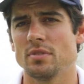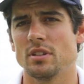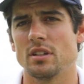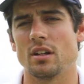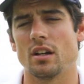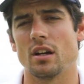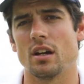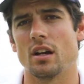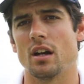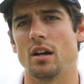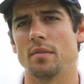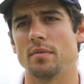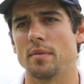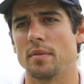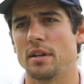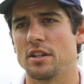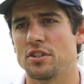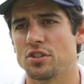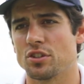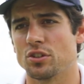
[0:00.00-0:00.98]
room and
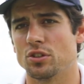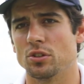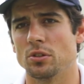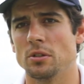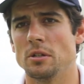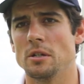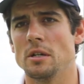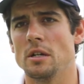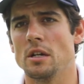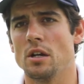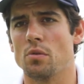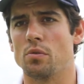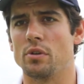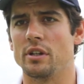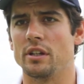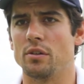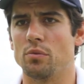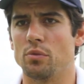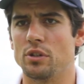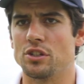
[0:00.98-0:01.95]
make sure
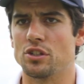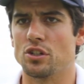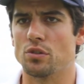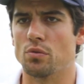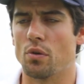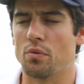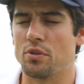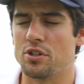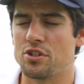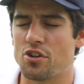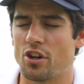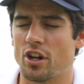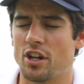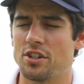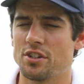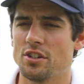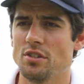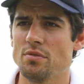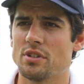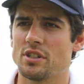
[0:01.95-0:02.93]
we do what we try
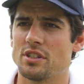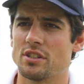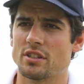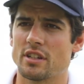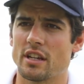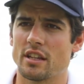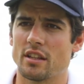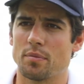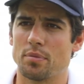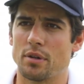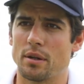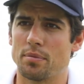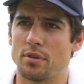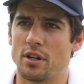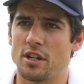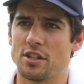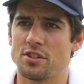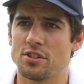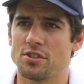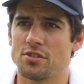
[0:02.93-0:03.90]
and do, which is get our
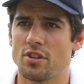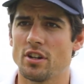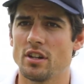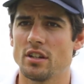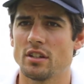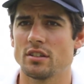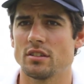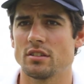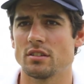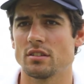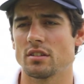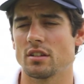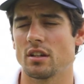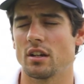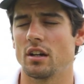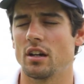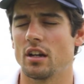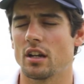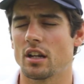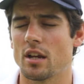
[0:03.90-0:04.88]
preparations right and
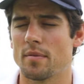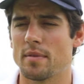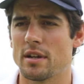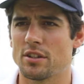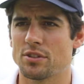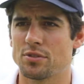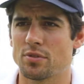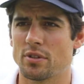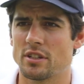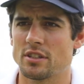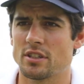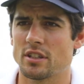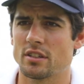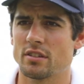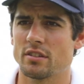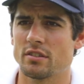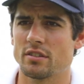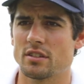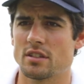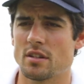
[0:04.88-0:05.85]
come out on 26th of